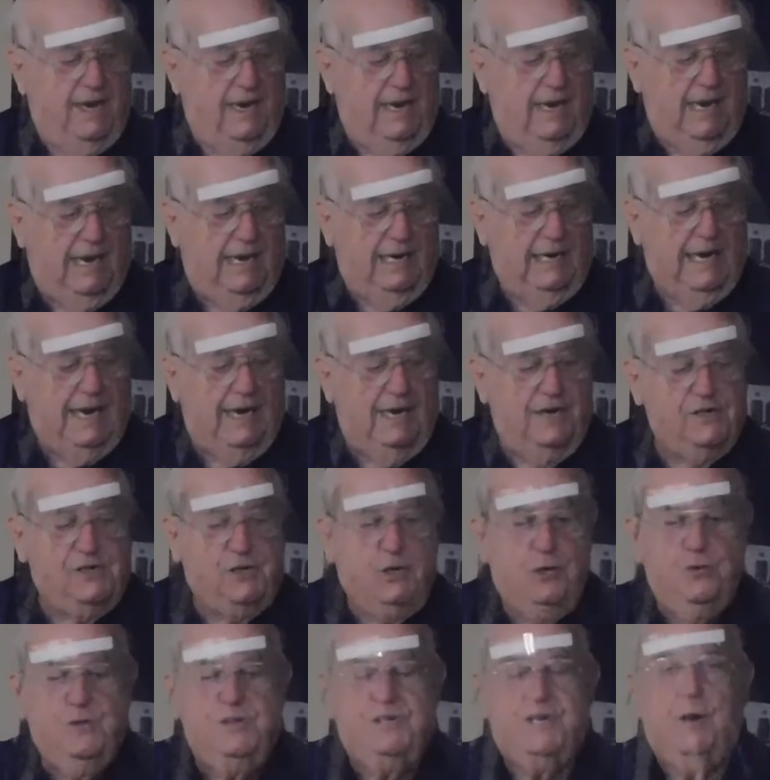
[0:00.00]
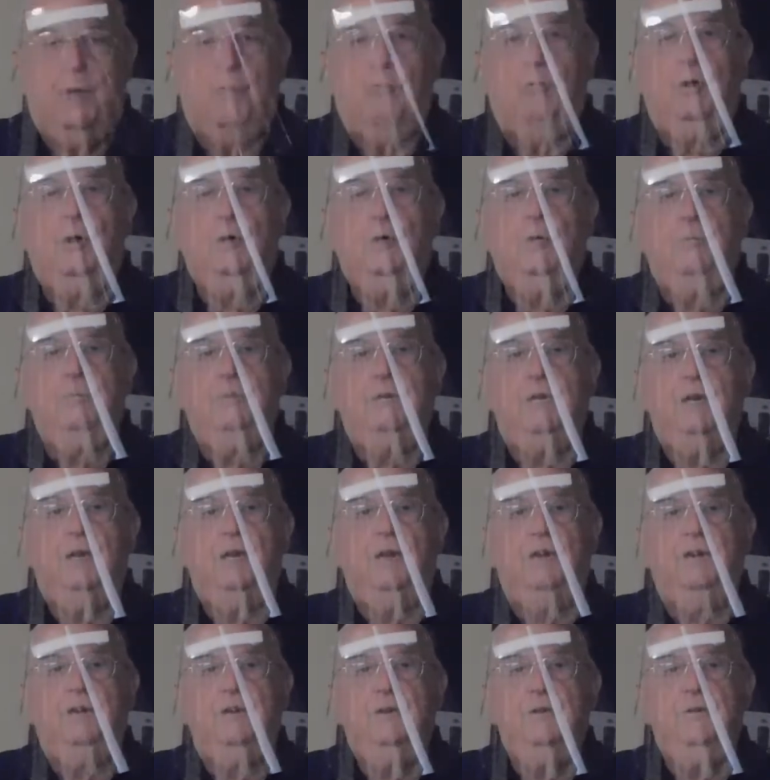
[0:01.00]
let us use their room
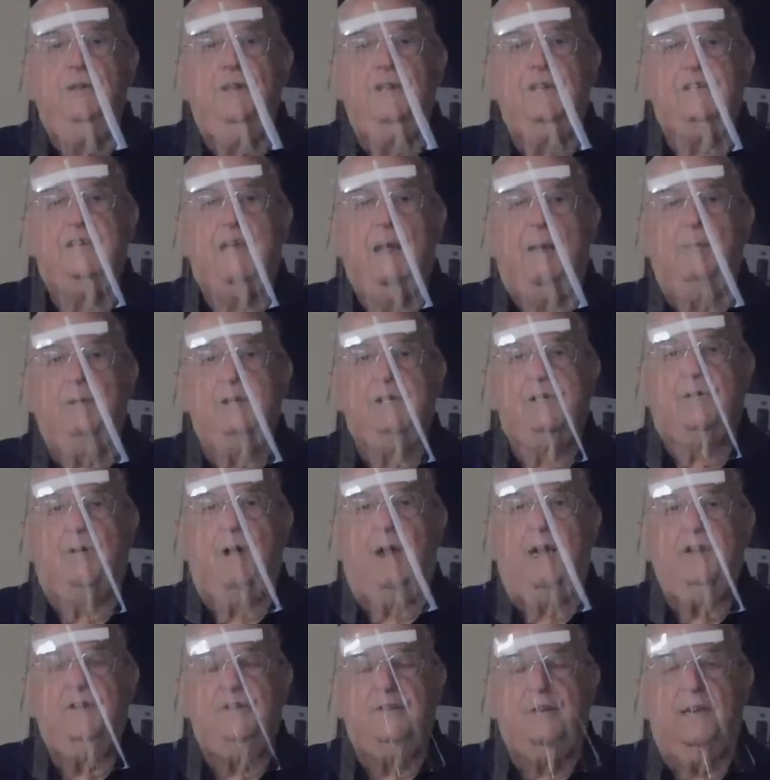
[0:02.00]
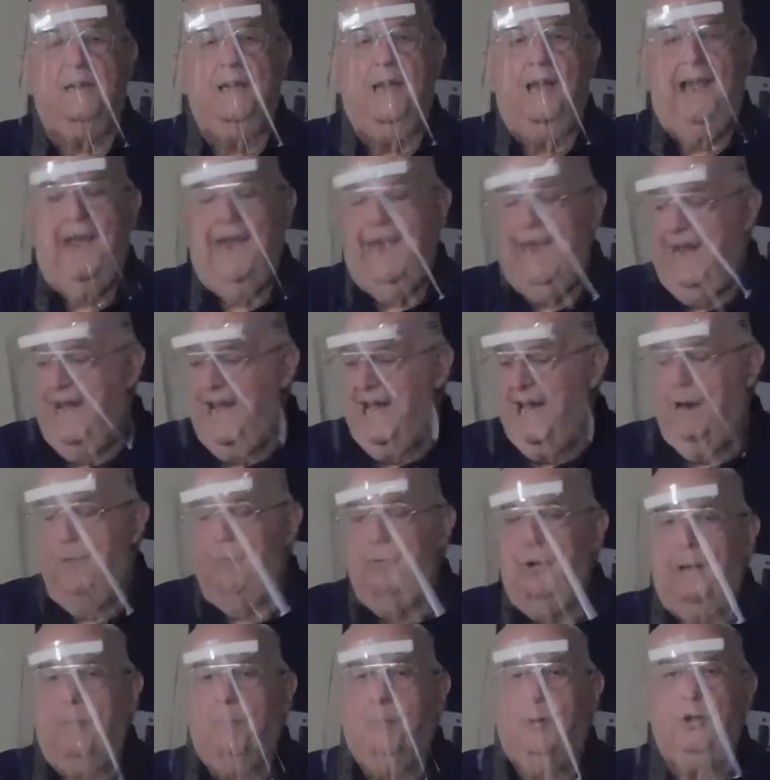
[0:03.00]
to do this demonstration, and
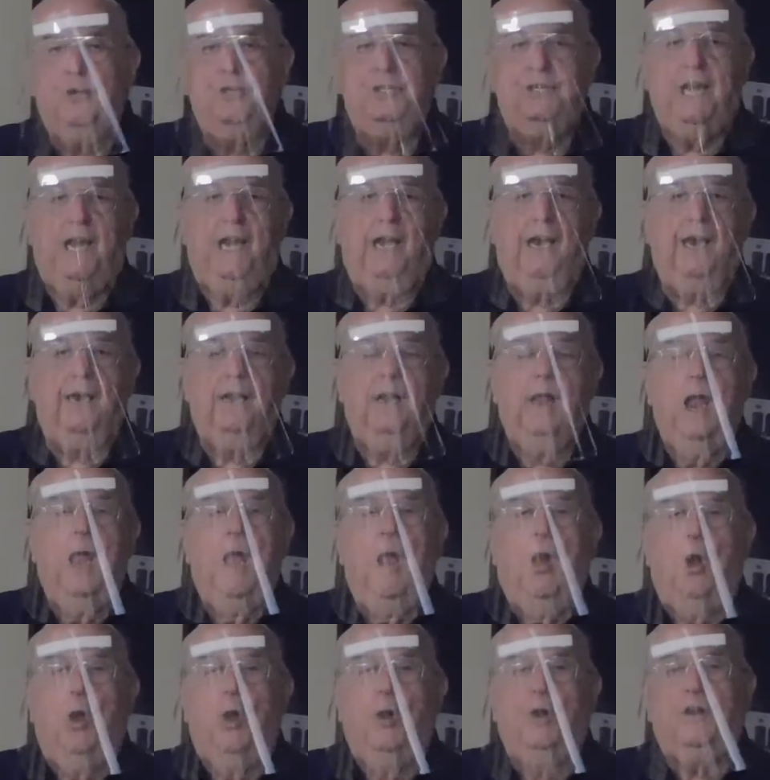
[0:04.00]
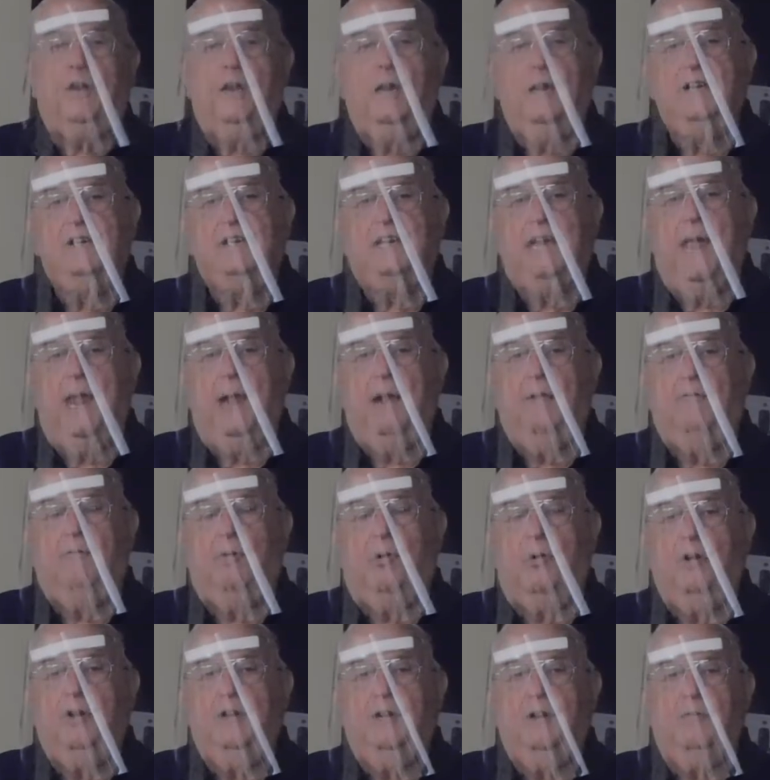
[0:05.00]
we appreciate it. Hercules,
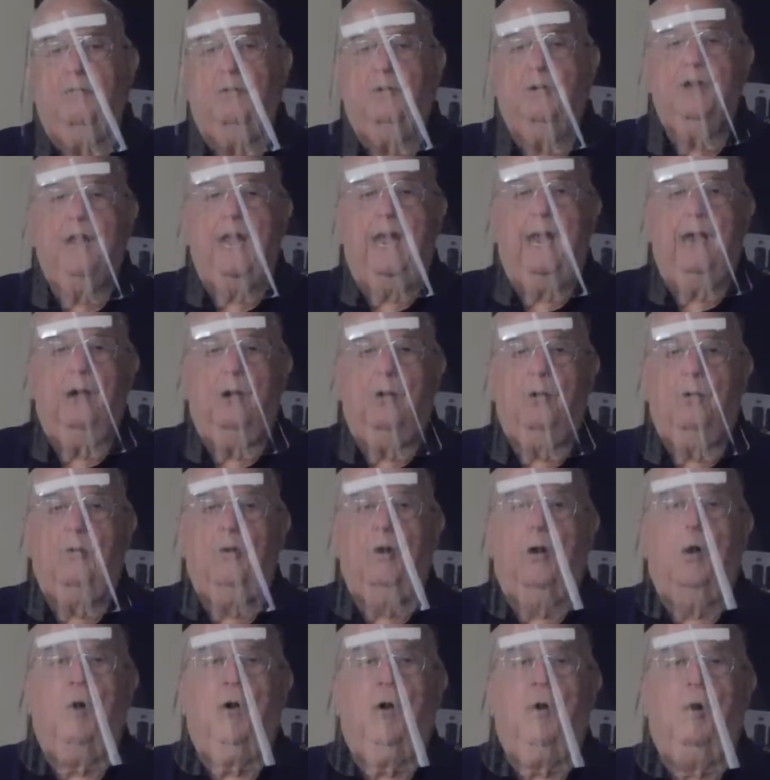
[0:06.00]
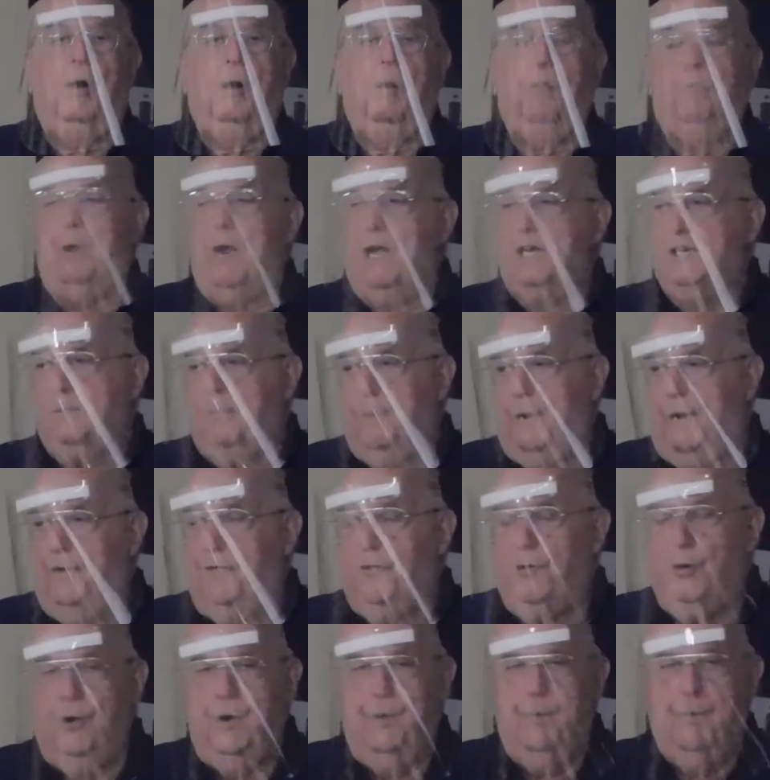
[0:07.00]
California, and Rodeo are approximately
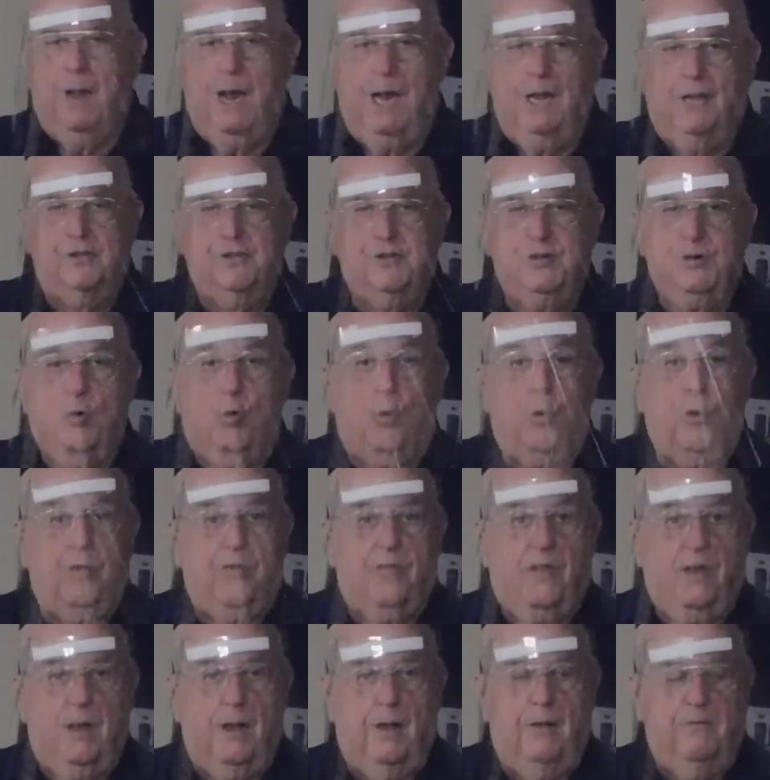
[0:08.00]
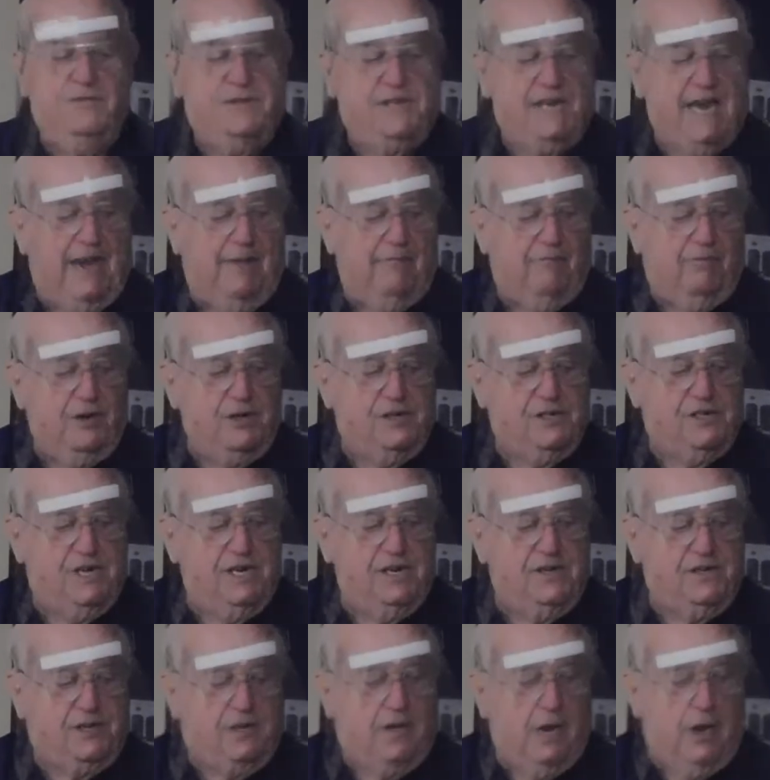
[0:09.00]
30 miles north of San
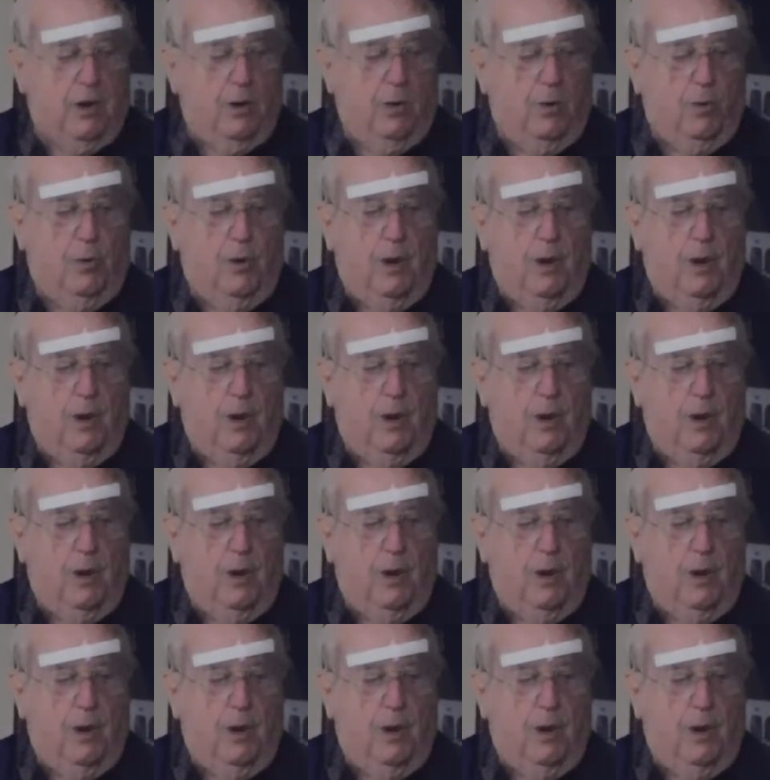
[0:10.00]
Francisco.